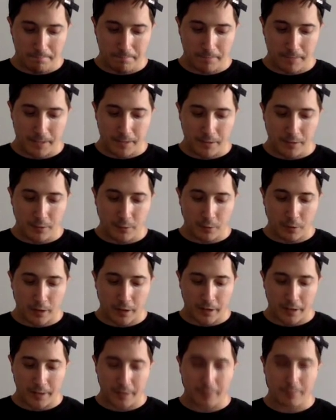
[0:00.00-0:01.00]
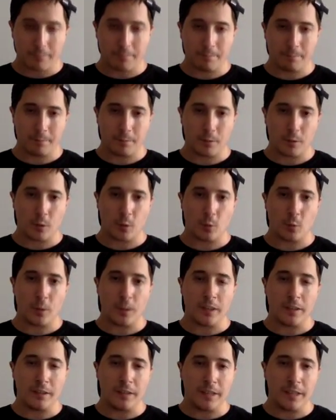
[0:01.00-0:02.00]
This is why we
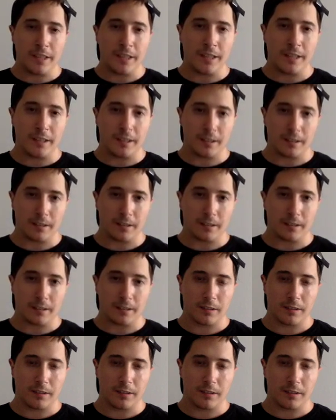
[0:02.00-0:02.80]
need